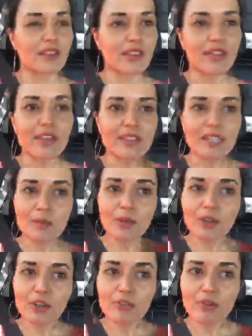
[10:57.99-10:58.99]
then that same
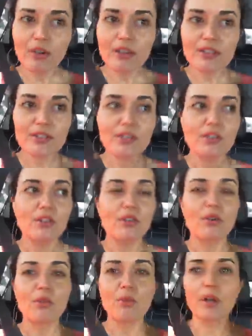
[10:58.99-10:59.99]
critical voice
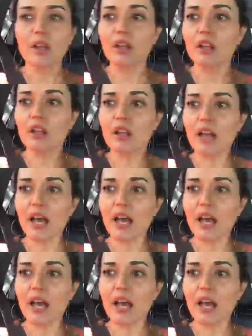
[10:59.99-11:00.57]
will